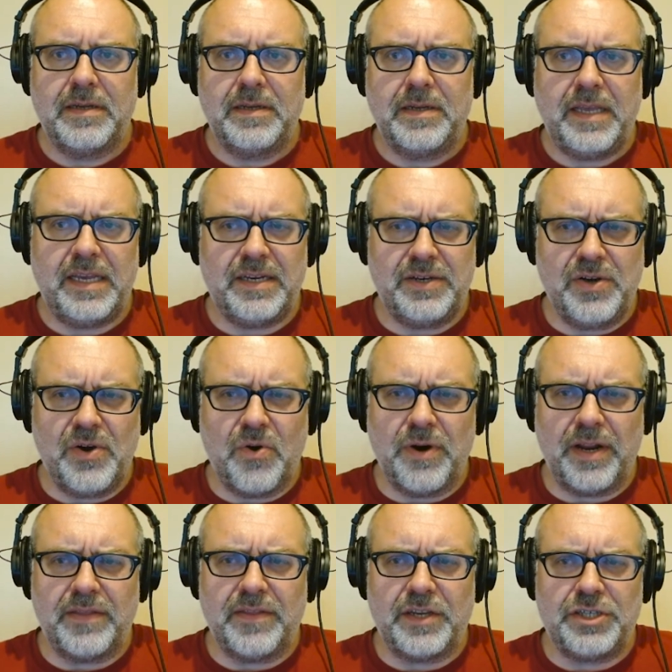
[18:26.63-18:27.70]

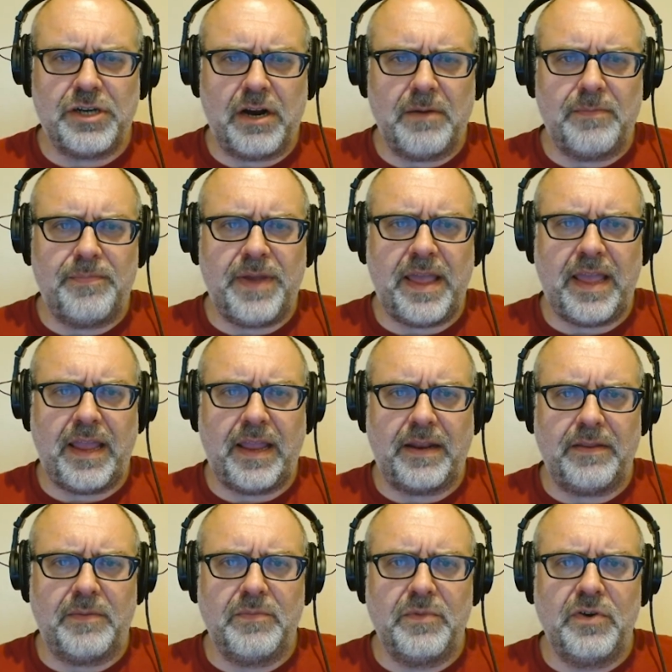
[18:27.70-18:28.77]
ignoring the sharp pain
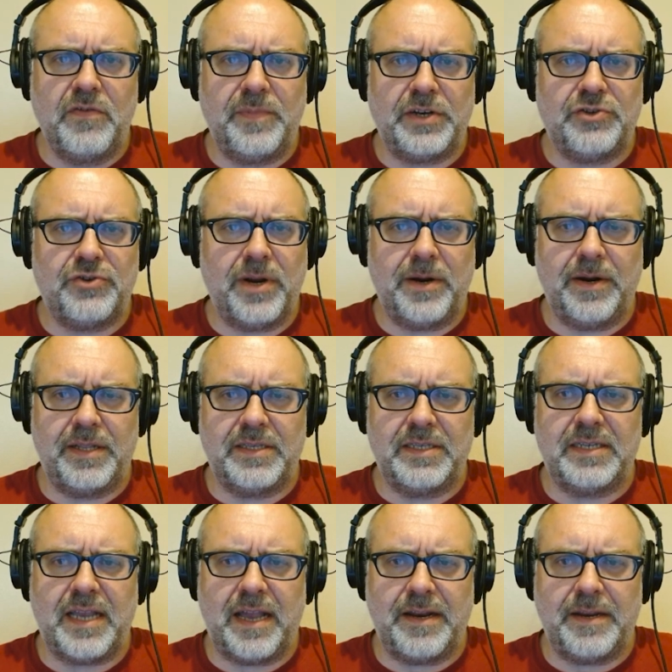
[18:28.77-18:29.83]
the movement triggered
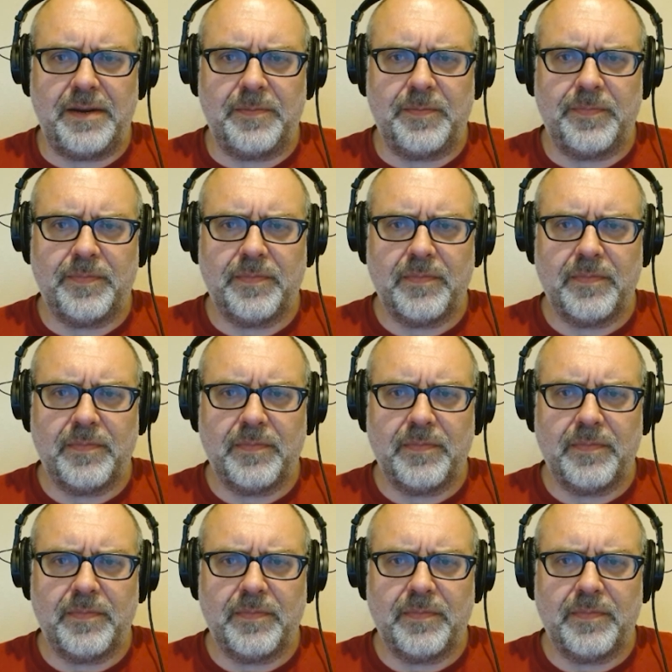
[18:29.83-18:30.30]
inside him,